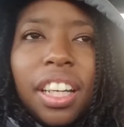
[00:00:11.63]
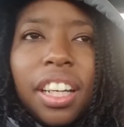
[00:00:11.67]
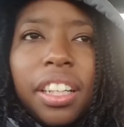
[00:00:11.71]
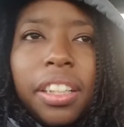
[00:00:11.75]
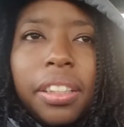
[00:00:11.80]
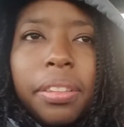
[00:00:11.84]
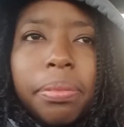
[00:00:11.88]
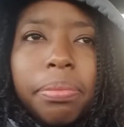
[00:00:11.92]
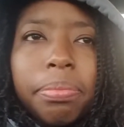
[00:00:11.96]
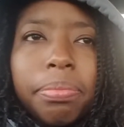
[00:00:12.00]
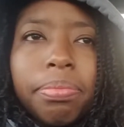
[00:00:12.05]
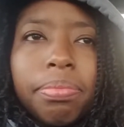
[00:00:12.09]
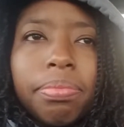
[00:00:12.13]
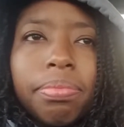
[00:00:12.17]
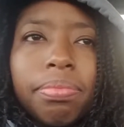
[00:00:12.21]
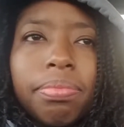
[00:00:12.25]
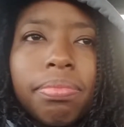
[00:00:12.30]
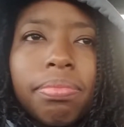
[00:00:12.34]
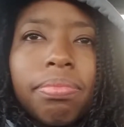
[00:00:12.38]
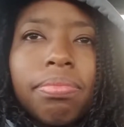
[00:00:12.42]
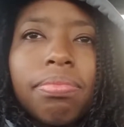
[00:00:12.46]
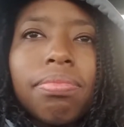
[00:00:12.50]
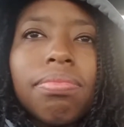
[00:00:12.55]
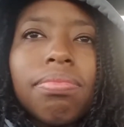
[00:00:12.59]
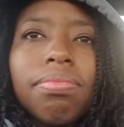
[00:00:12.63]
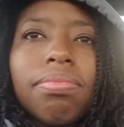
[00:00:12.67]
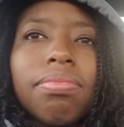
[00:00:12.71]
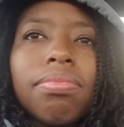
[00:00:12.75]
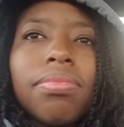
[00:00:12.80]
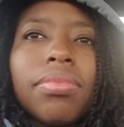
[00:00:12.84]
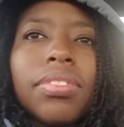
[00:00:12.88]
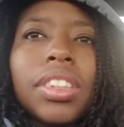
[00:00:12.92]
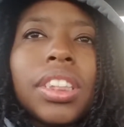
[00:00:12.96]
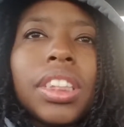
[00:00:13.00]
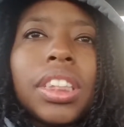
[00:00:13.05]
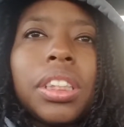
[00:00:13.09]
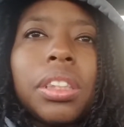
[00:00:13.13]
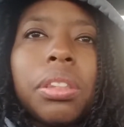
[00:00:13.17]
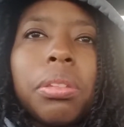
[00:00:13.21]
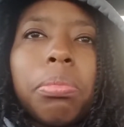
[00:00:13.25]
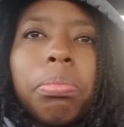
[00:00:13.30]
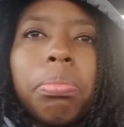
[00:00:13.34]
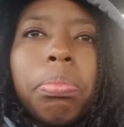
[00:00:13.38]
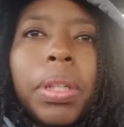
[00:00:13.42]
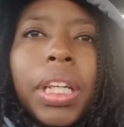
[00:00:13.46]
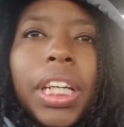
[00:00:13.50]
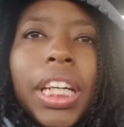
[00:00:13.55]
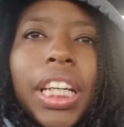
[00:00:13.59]
Um,
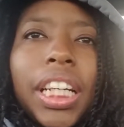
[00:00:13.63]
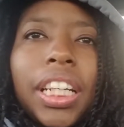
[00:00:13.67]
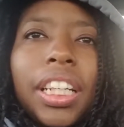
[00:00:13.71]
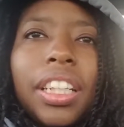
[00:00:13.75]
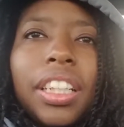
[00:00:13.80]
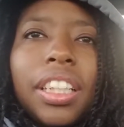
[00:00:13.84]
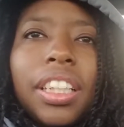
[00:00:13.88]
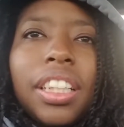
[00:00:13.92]
but